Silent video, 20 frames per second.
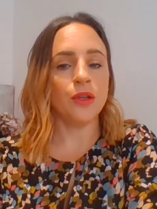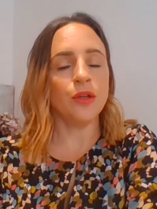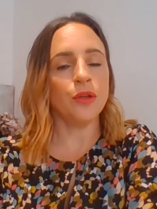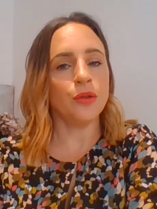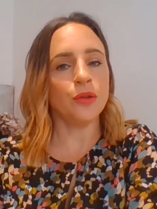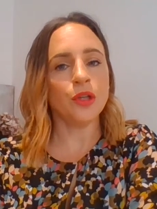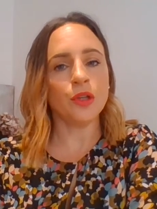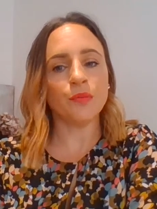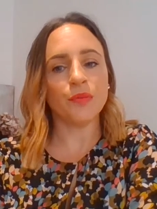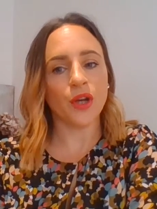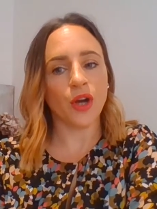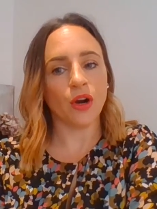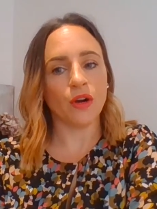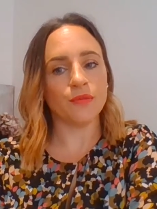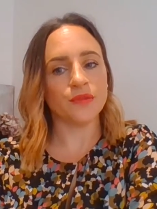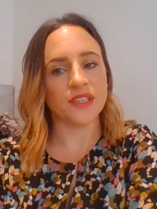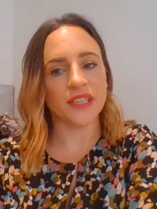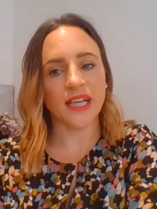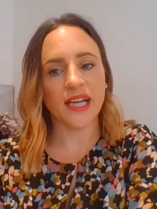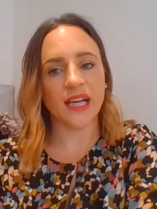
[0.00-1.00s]
who can be
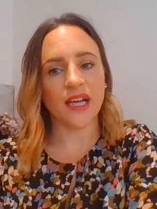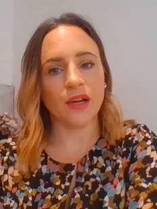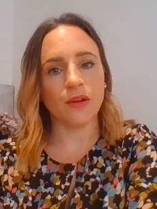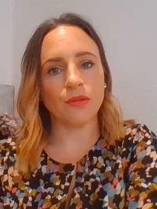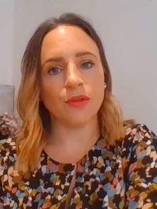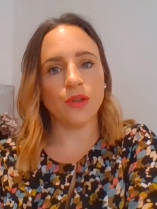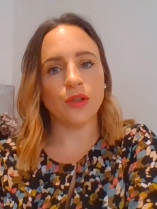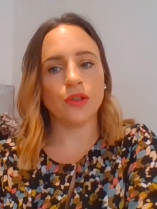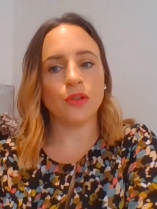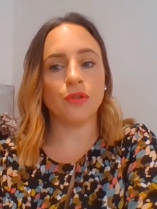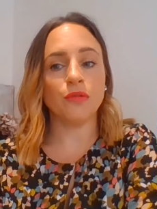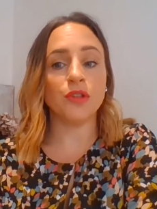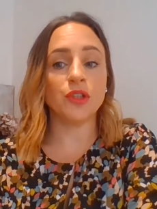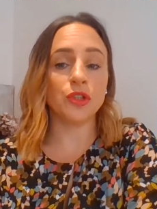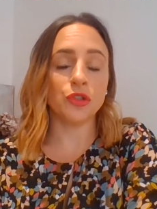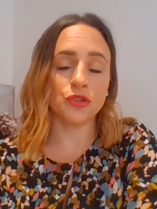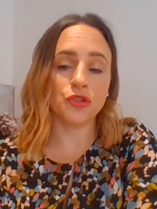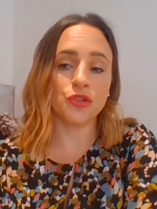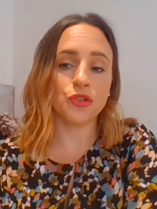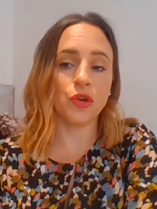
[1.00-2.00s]
harmed and how, current
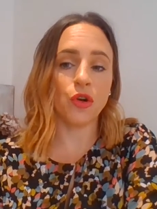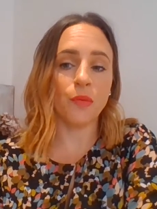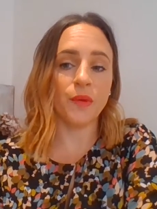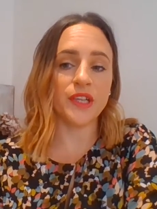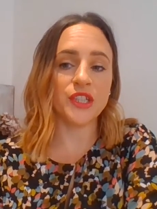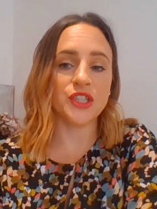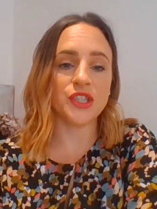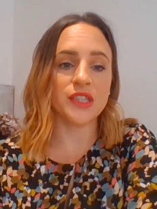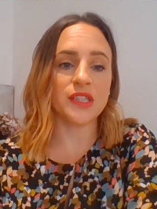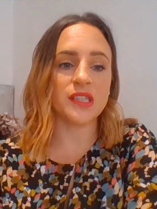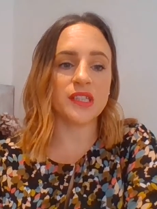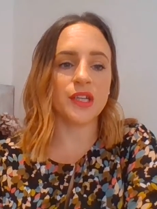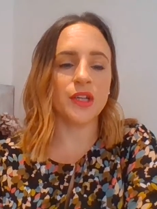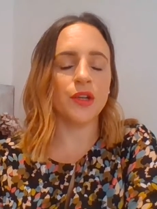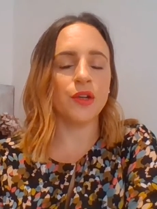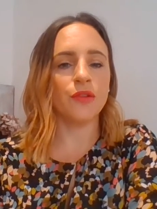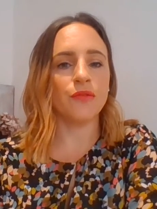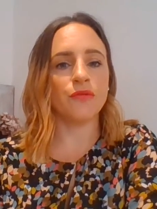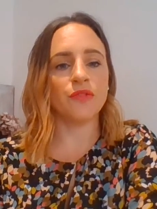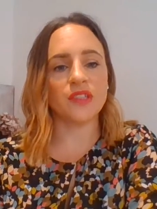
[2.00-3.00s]
control measures,
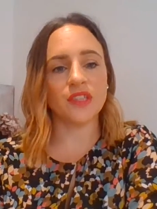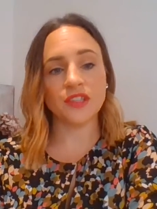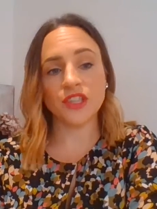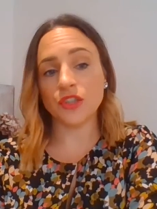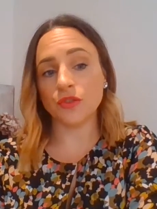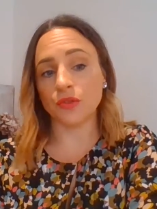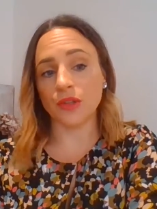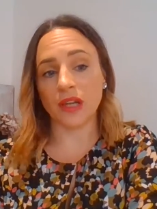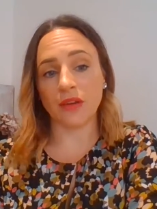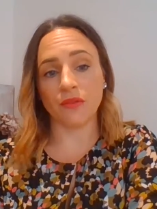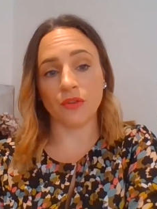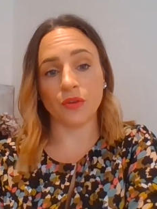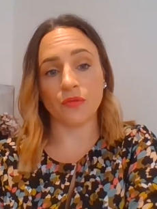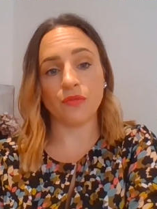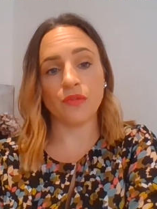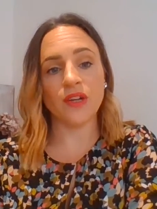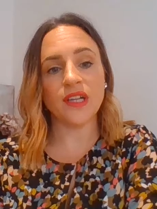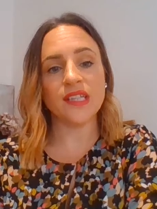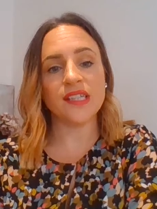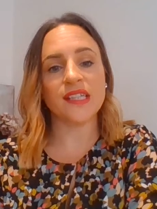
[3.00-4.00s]
residual level of
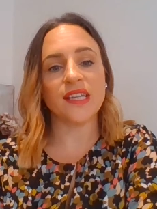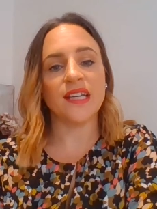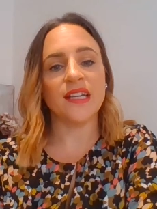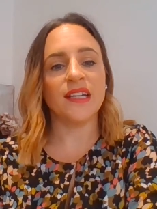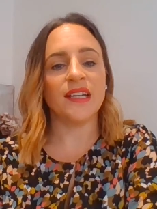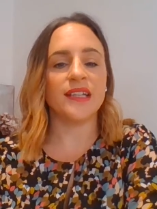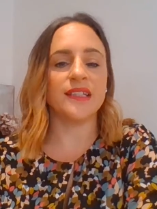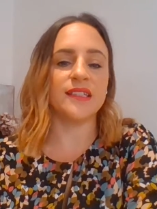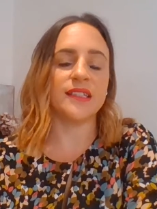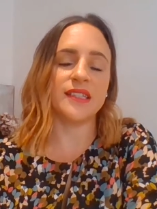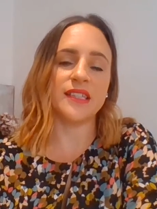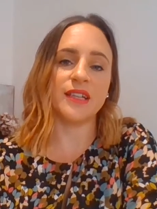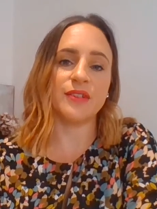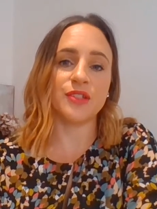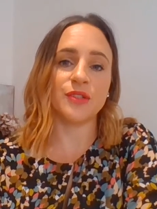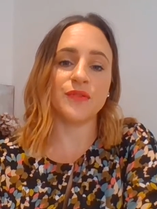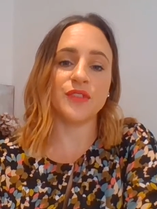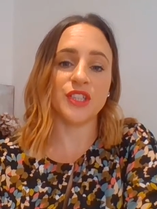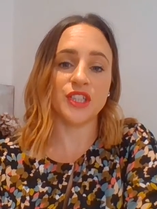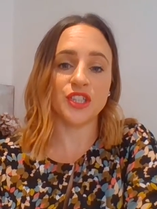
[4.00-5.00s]
risk, and details
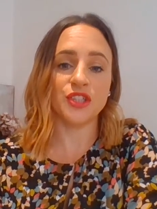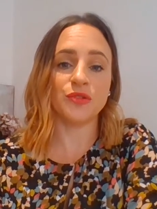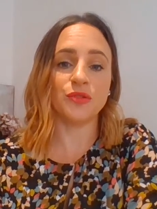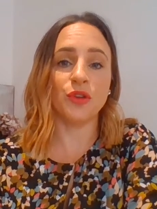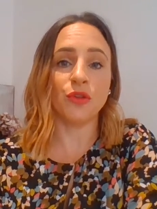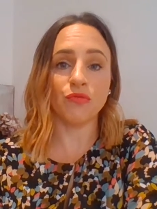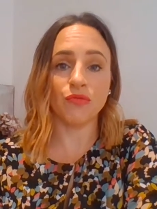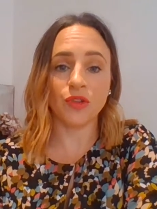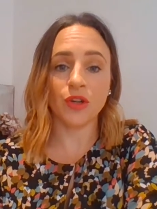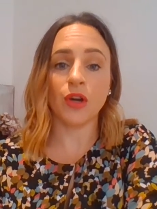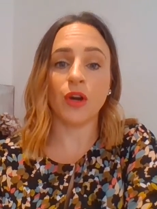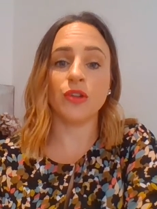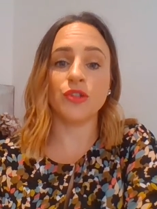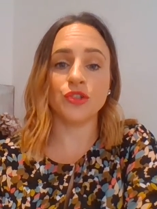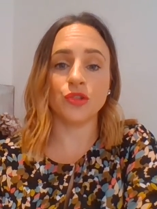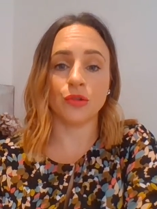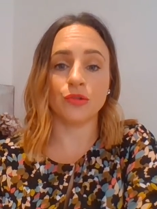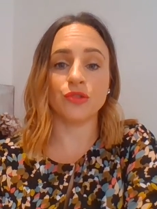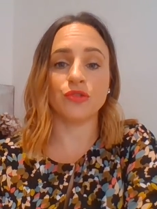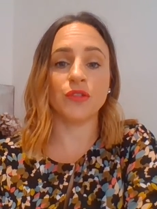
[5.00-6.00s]
of additional
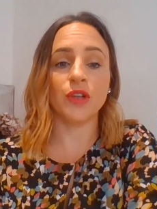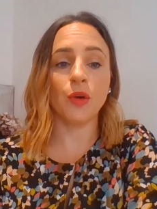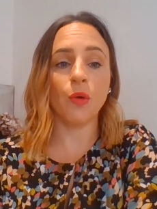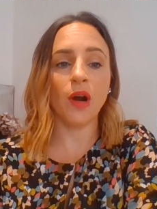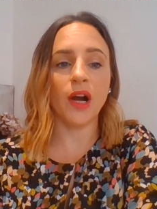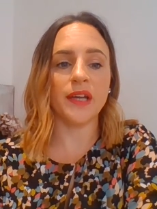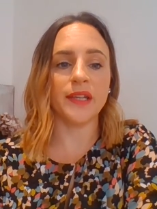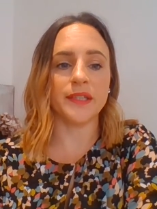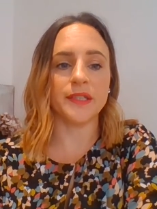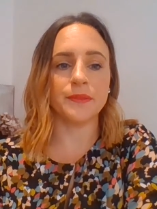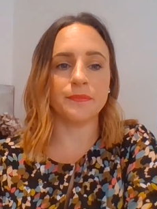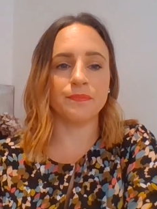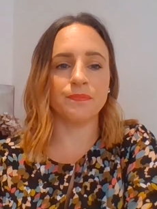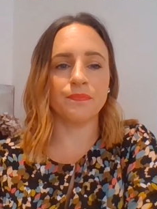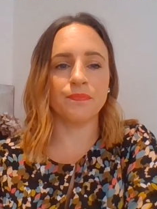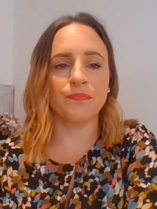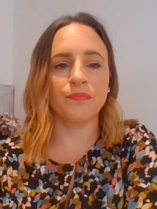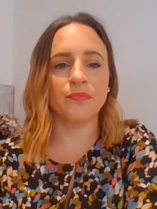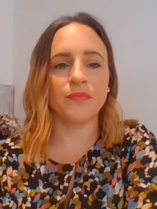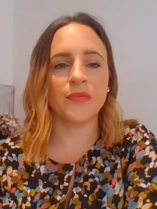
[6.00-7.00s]
controls required.
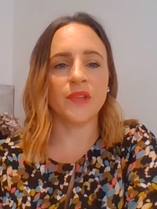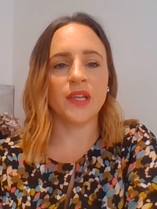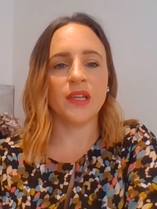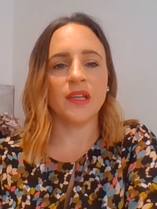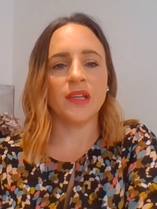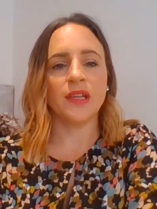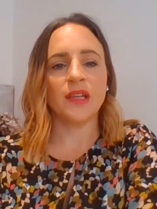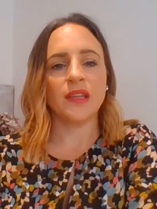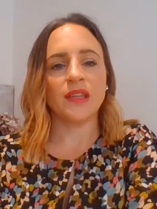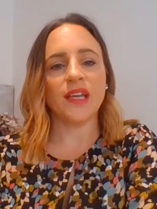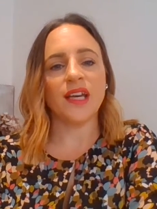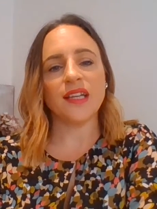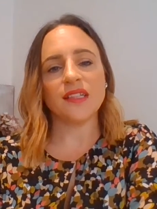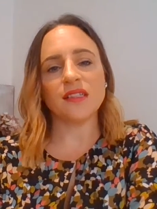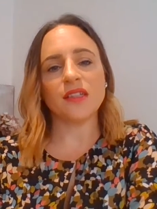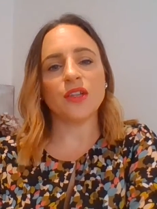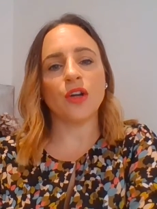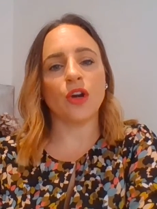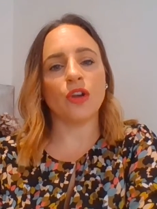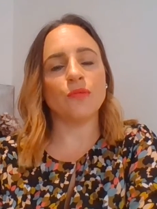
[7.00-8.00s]
The
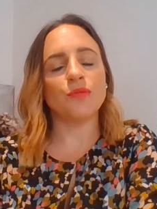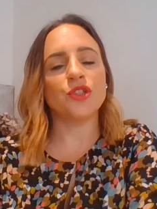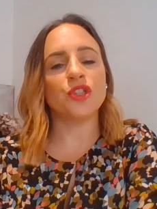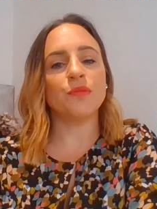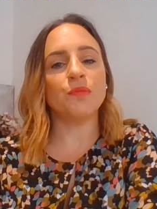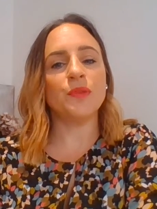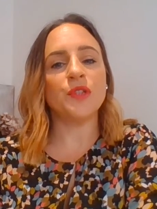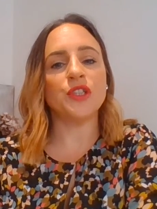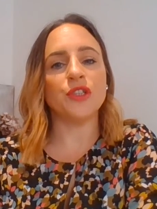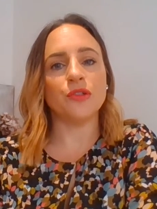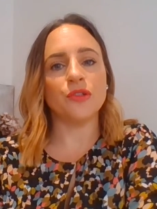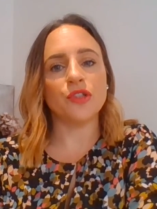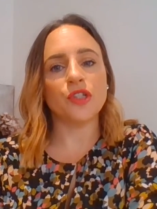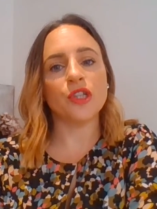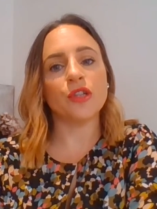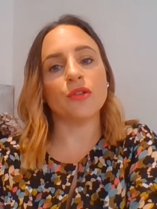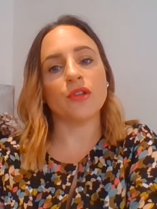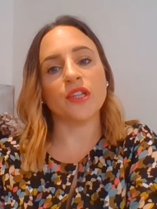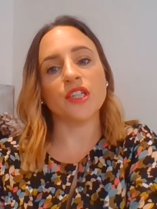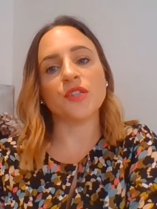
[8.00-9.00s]
hazard column should be used to
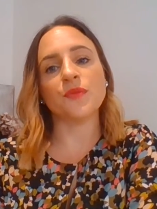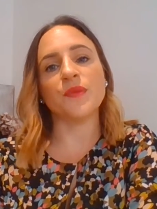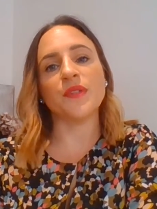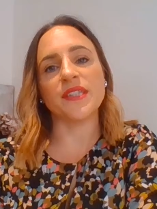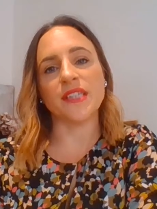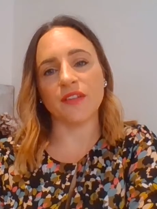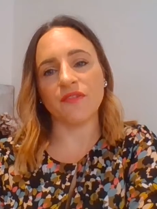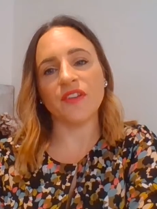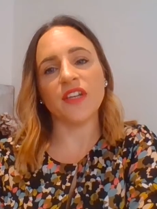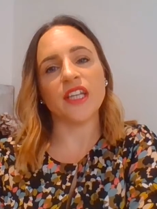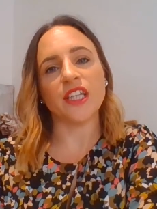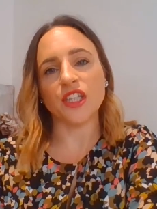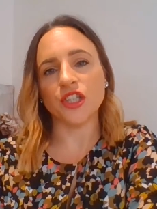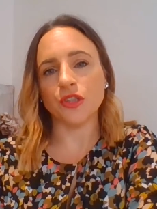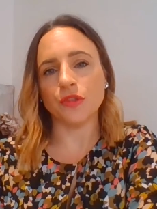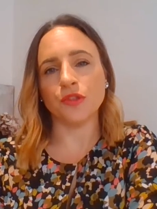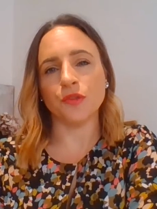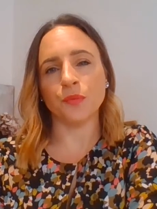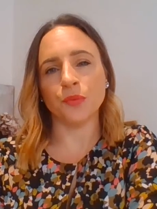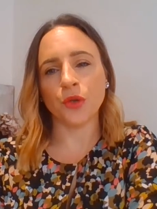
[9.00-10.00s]
look at specific
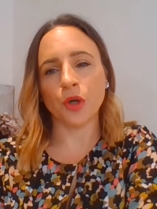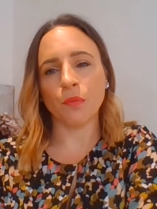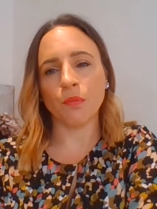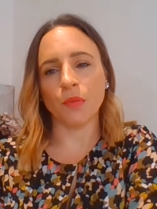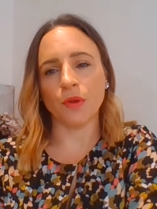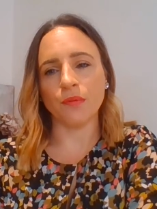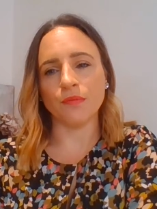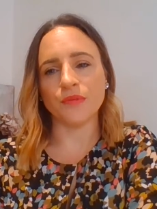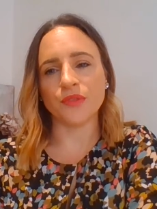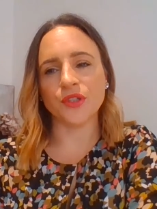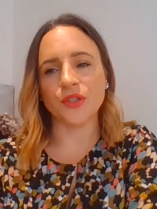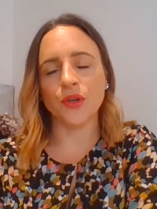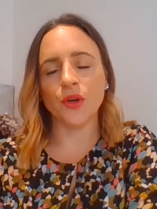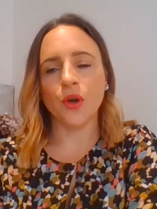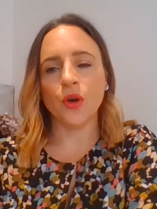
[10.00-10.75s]
issues and problems.